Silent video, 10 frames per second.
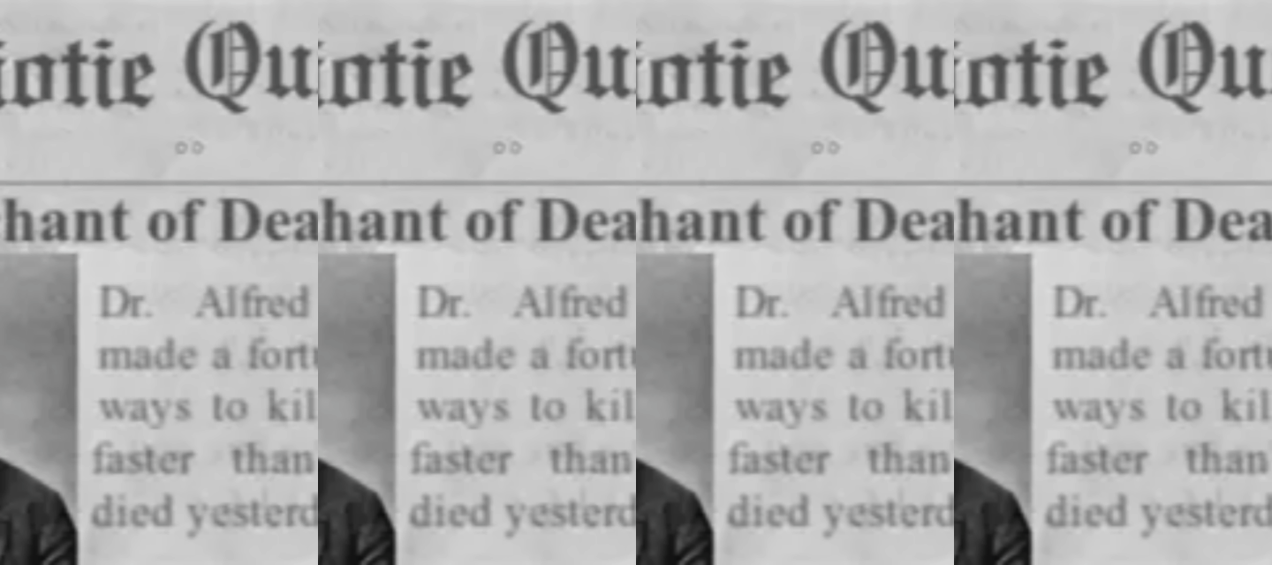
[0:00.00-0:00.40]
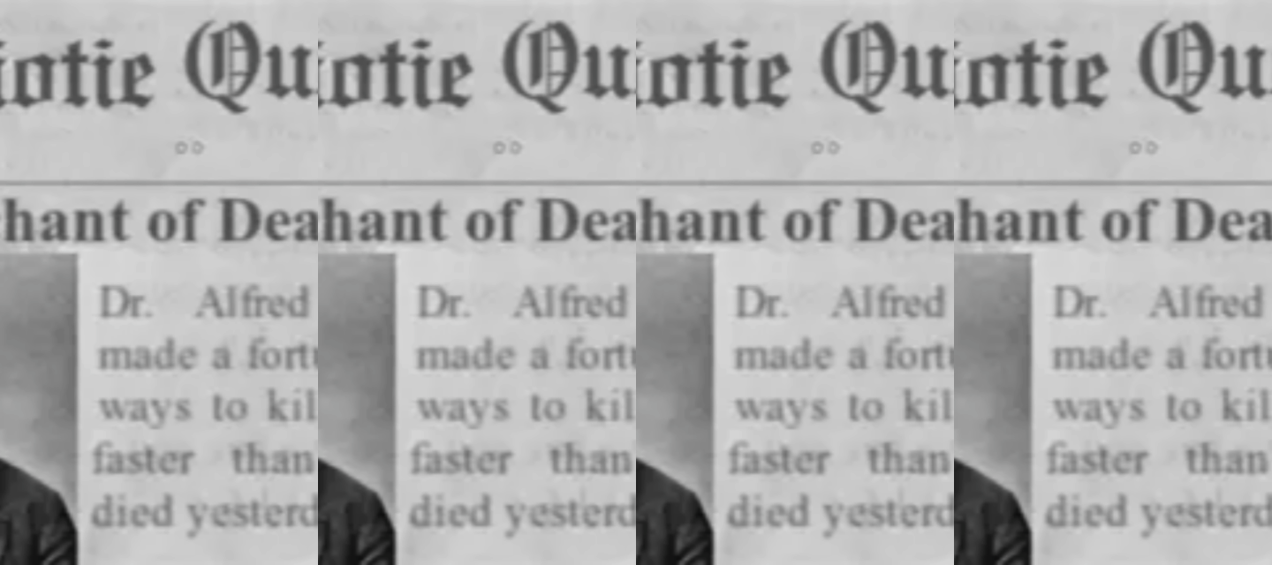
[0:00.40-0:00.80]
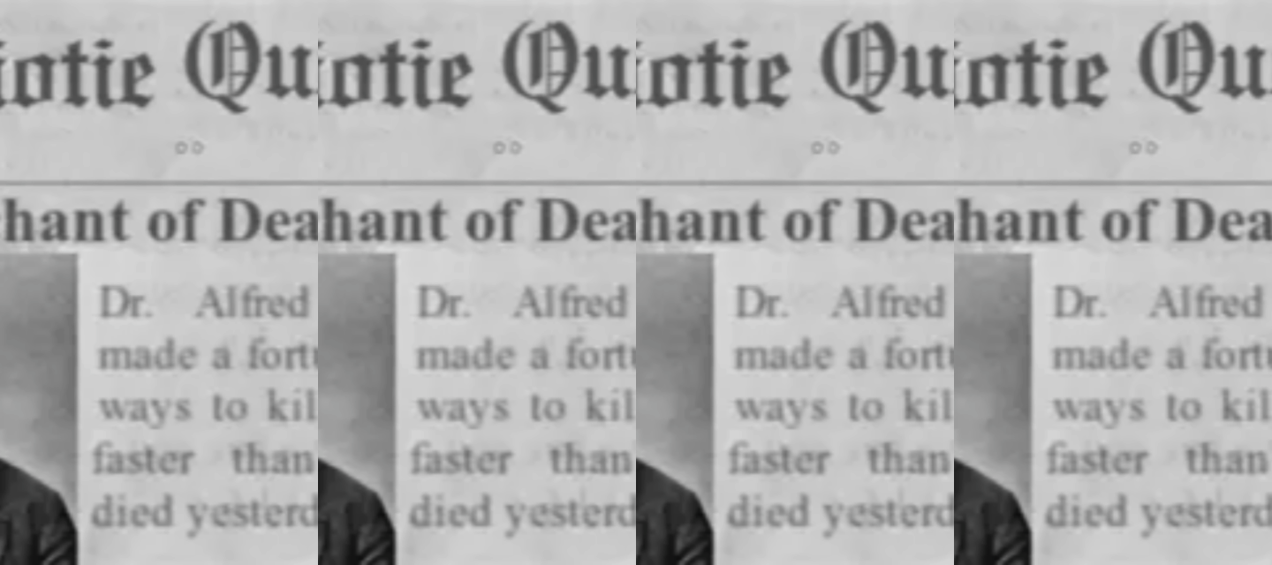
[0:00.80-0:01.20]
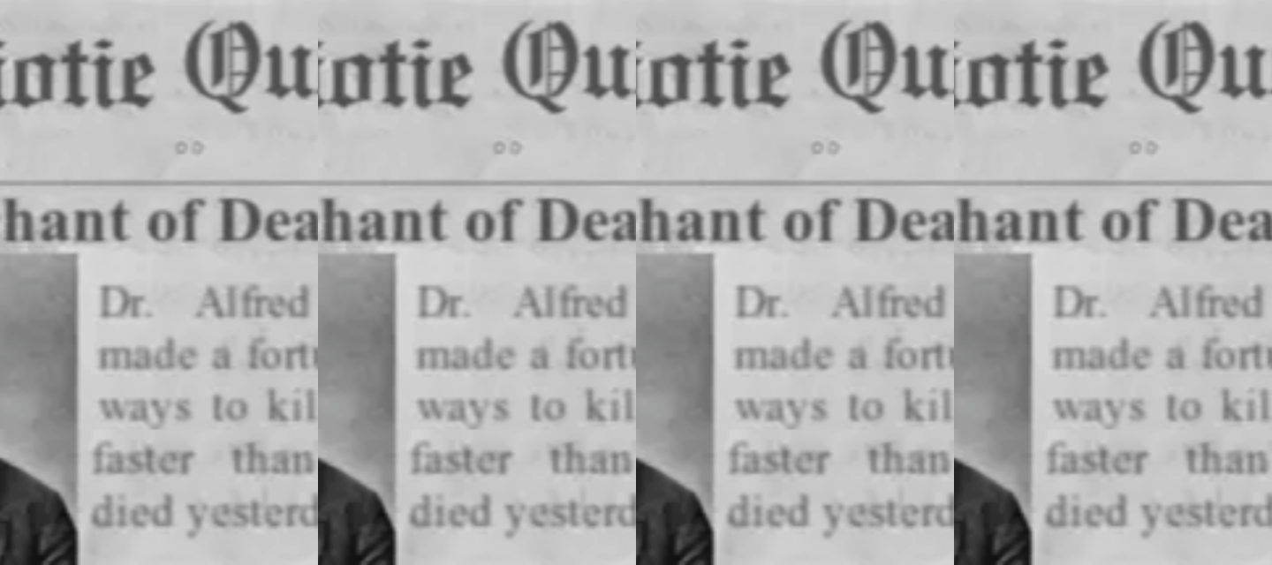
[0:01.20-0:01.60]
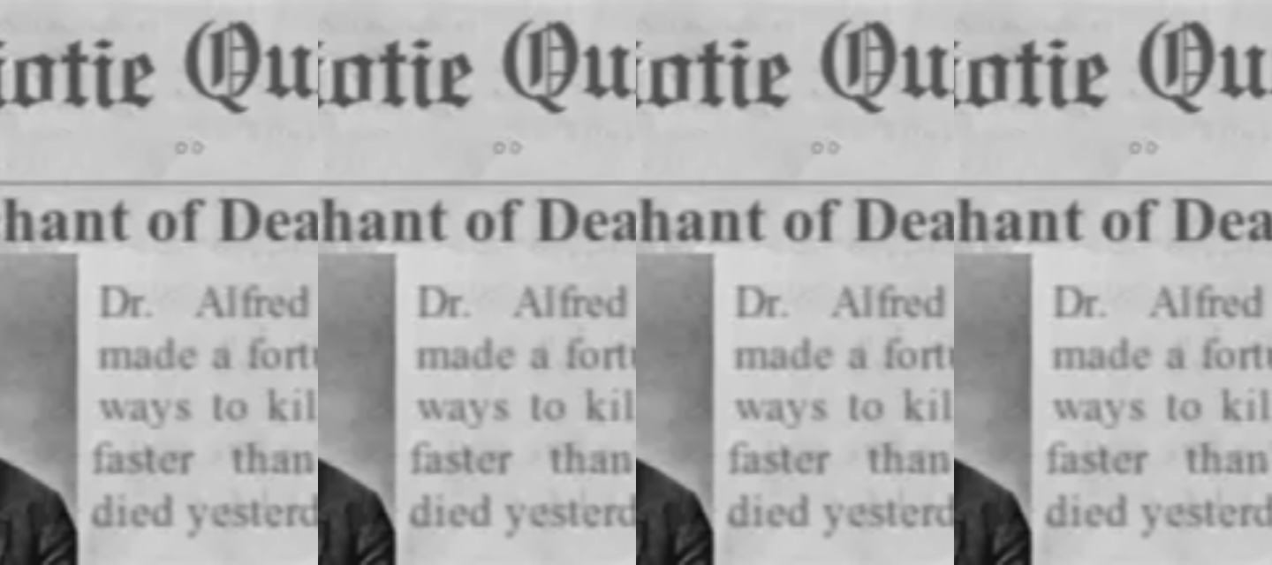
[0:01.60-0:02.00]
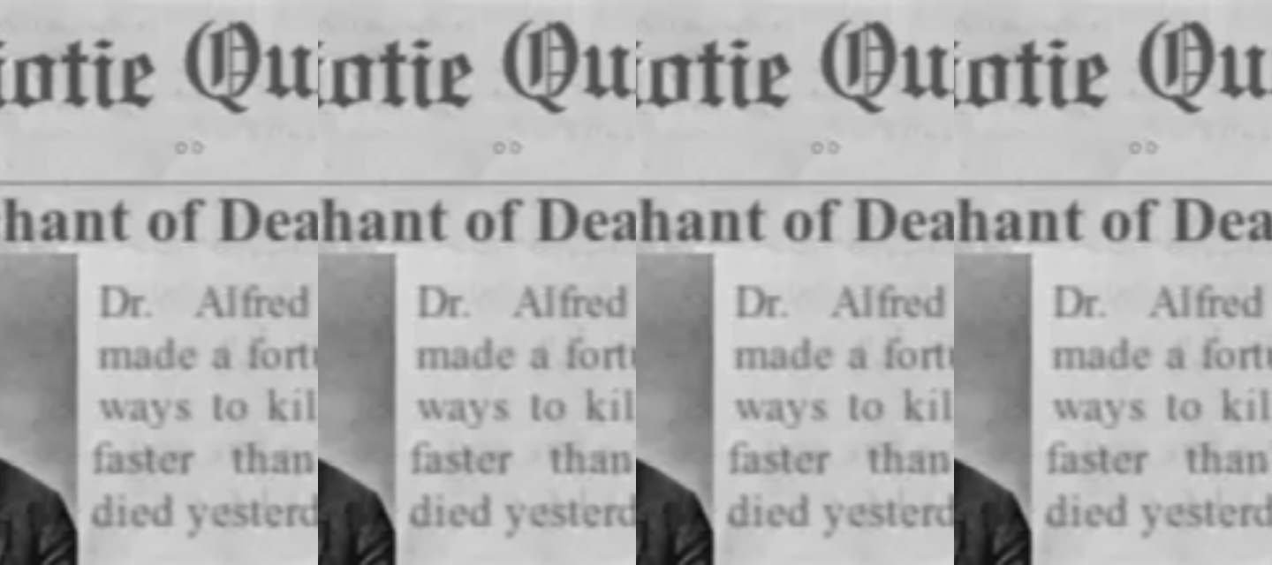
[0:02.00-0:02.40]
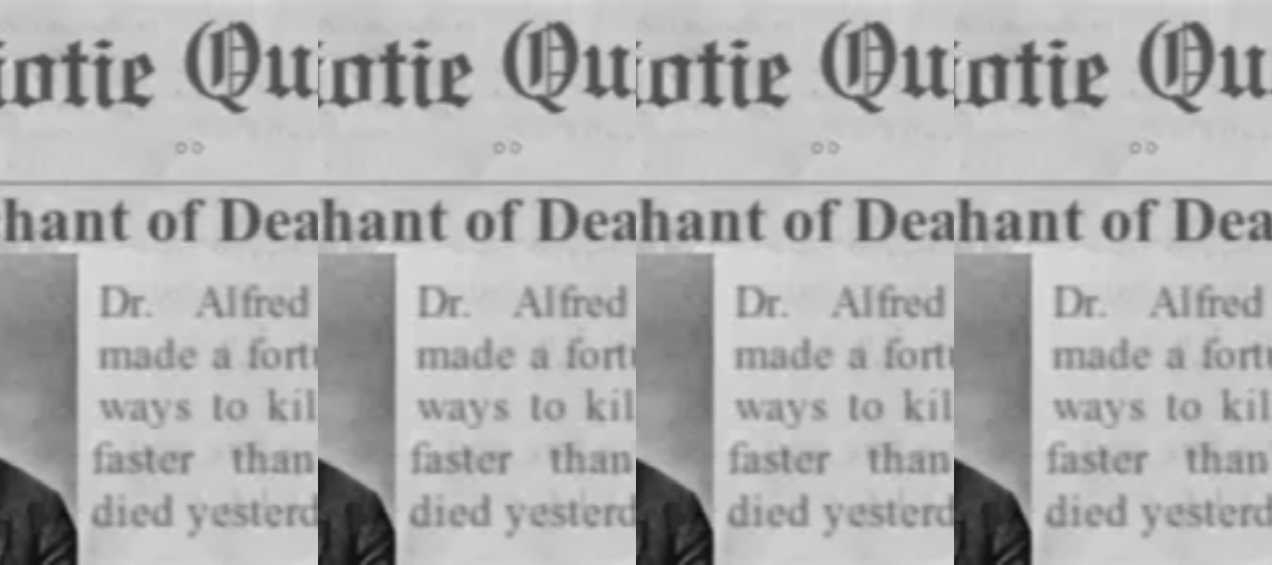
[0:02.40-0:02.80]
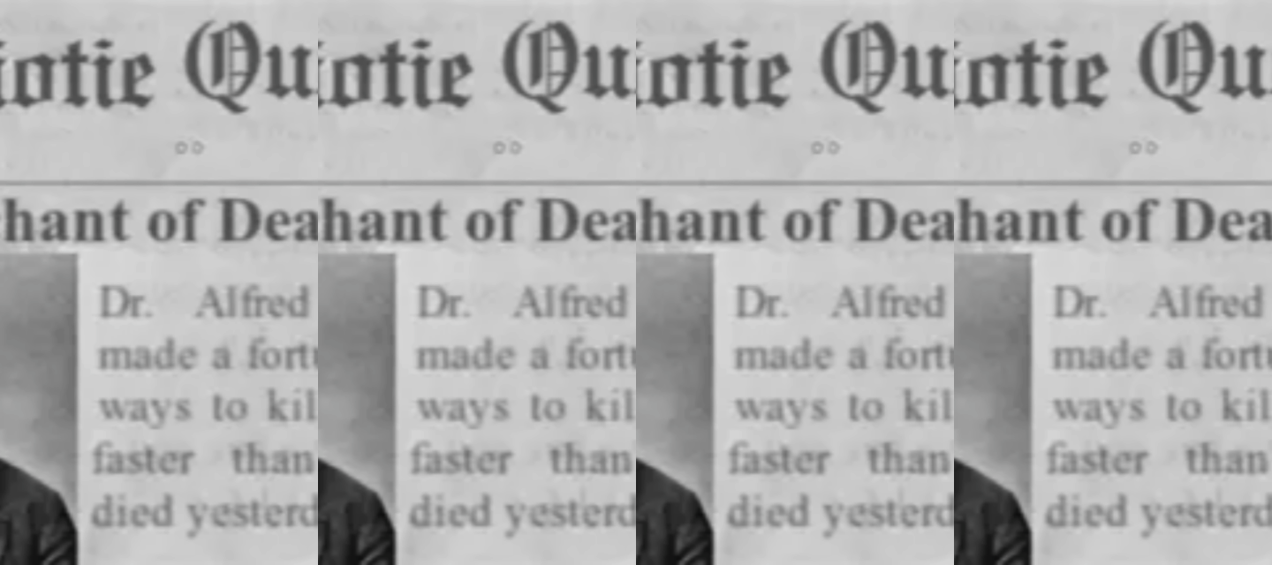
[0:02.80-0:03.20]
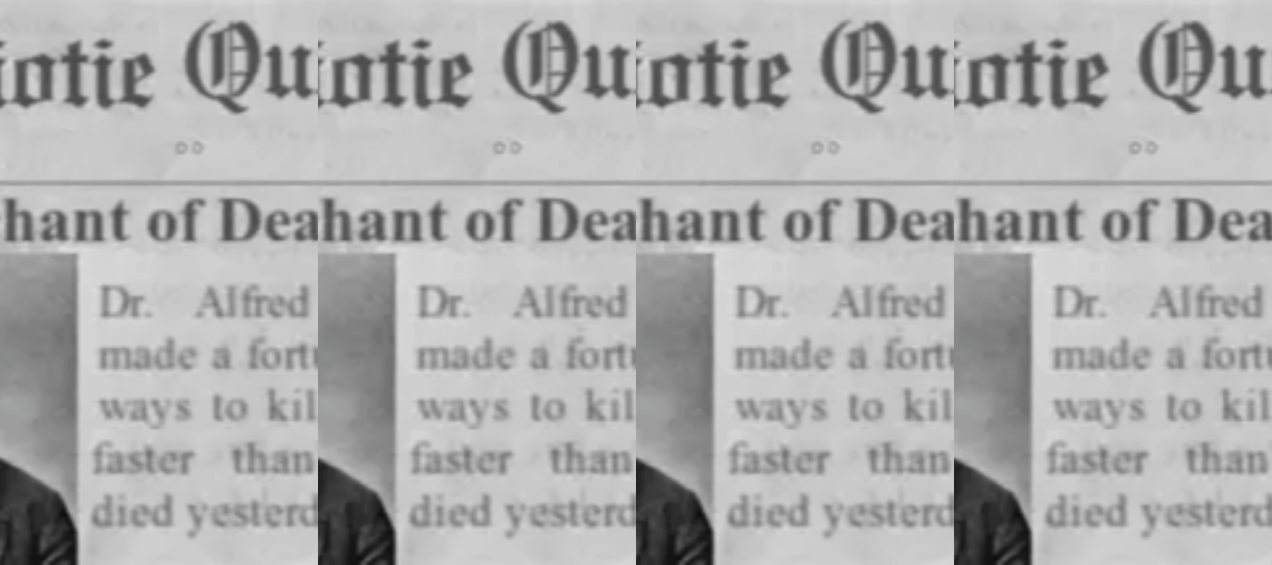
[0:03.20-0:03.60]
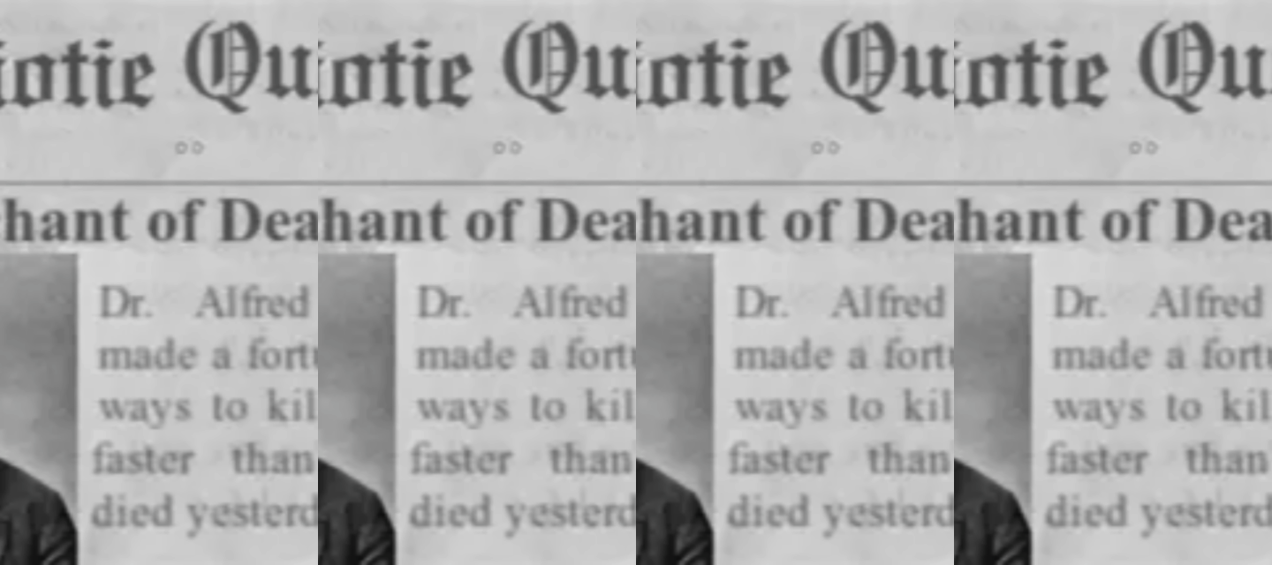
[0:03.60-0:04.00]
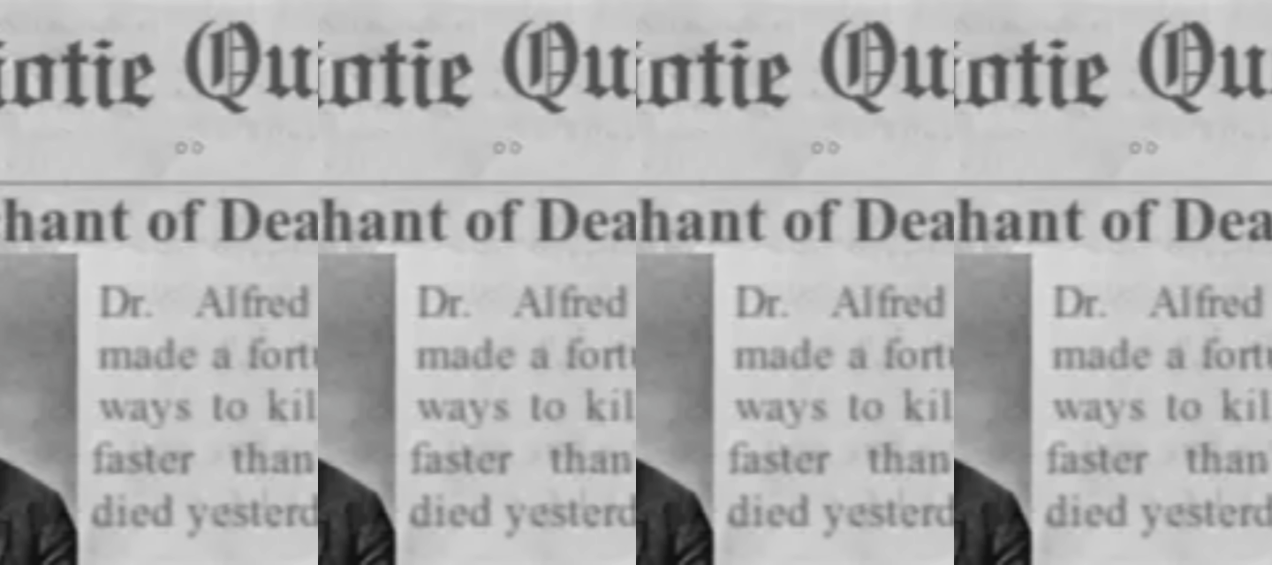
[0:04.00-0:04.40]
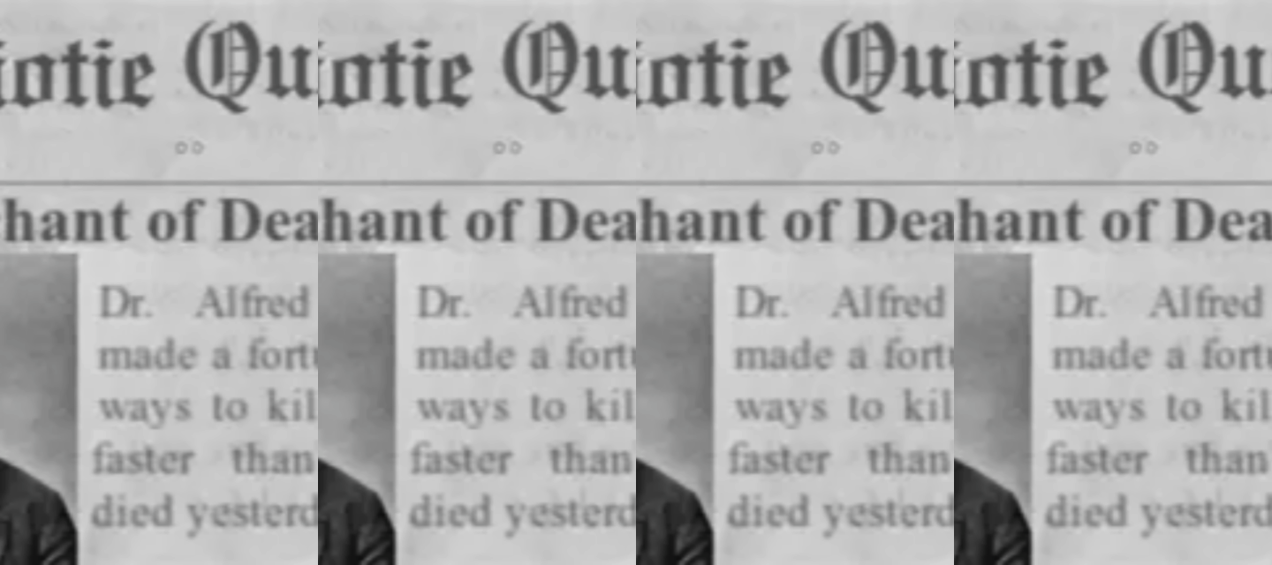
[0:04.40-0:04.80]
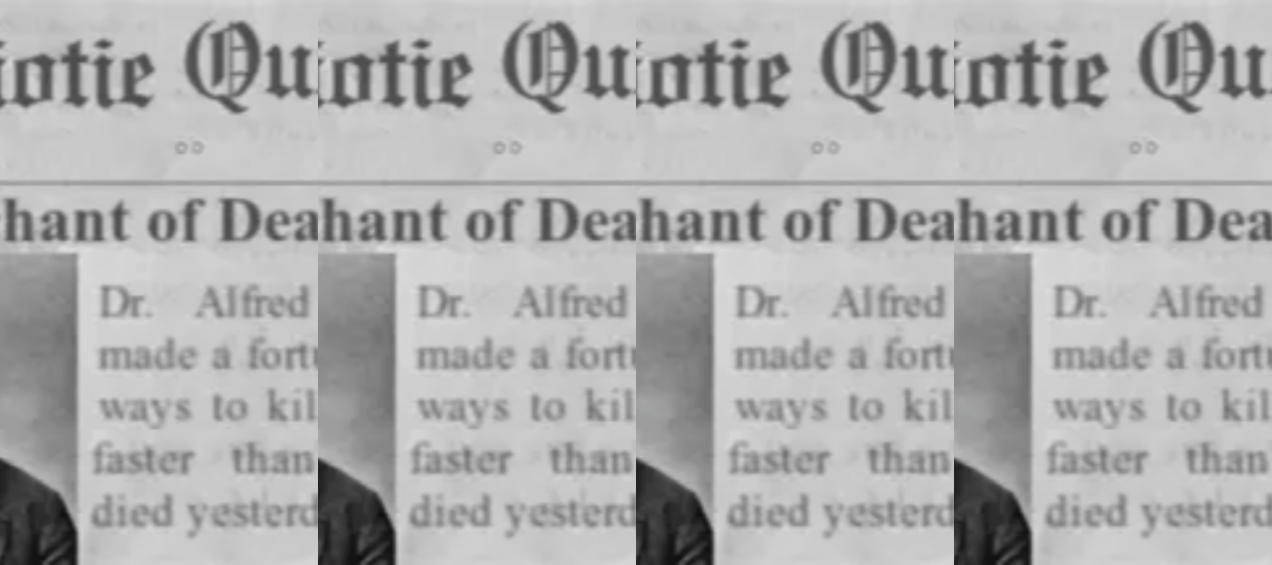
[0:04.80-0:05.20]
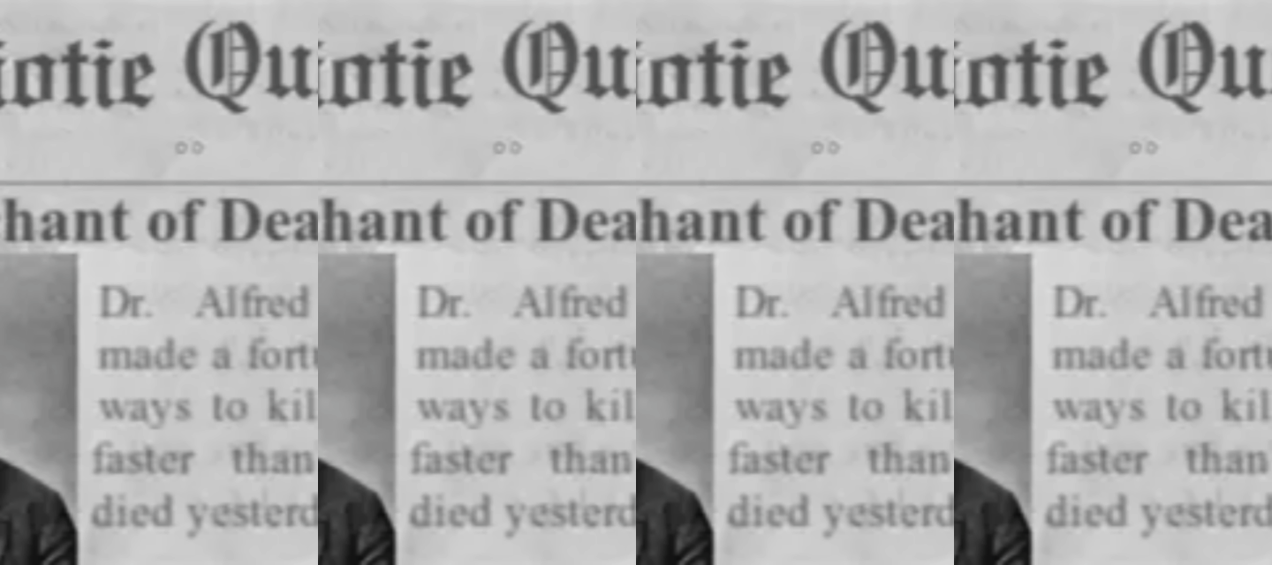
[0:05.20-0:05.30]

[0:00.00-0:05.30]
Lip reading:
No face is visible, so there are no lips to read.